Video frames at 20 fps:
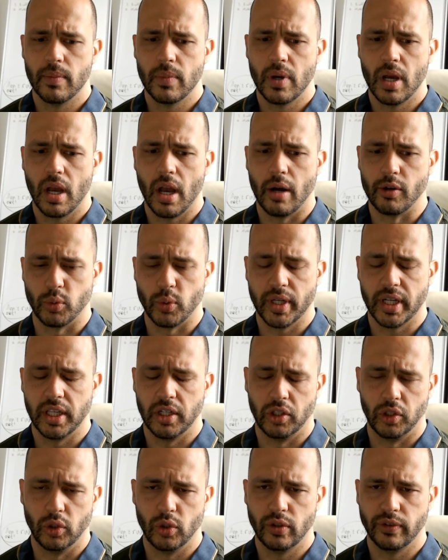was working at a
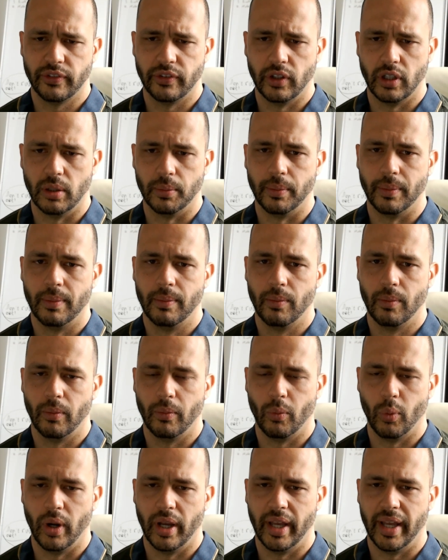law firm
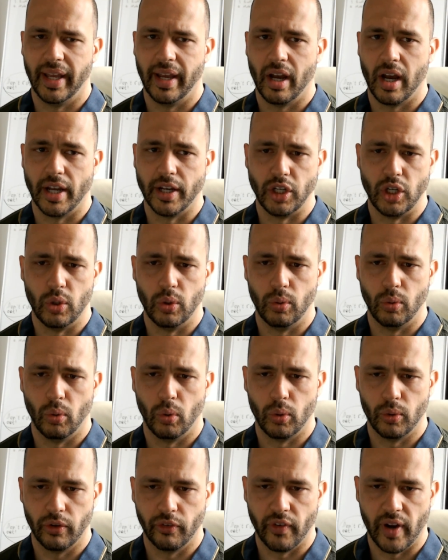where I knew
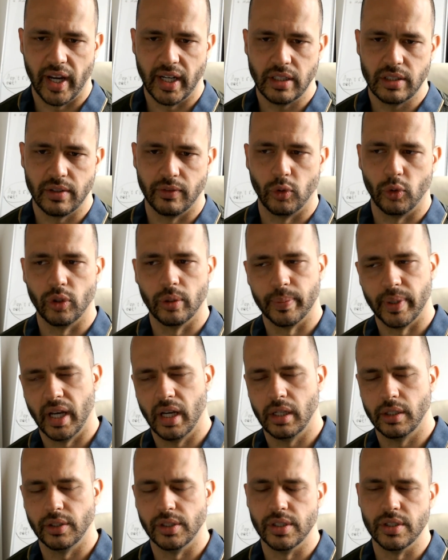all the rates of all the
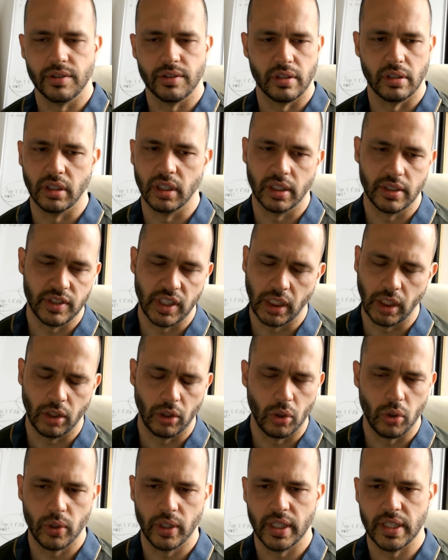partners and the senior
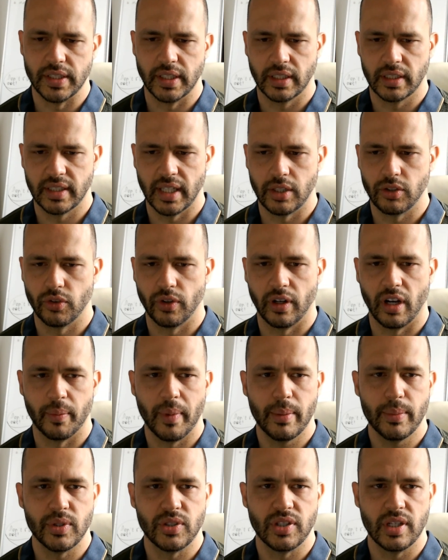lawyers, etc. And I
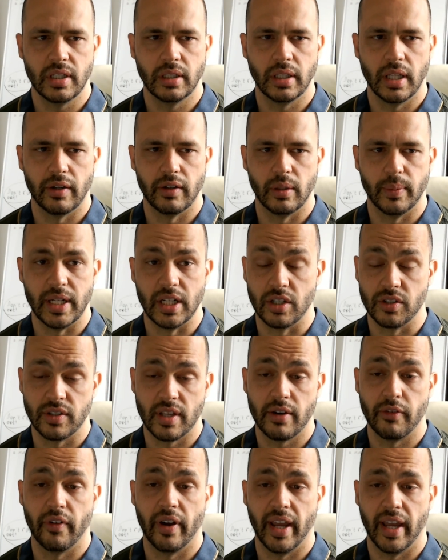remember sitting there in a meeting because they
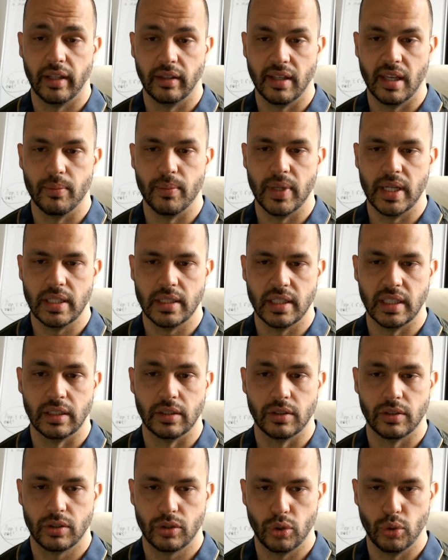ran their
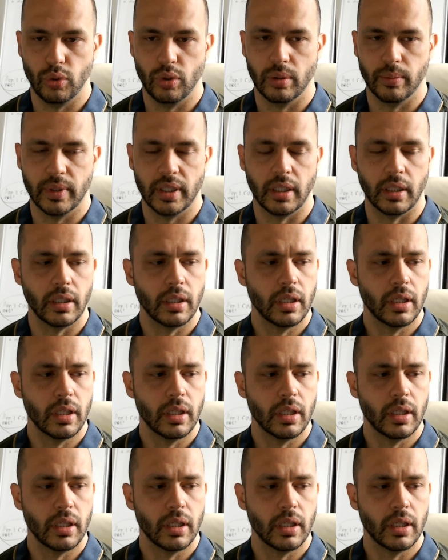meetings to the minute.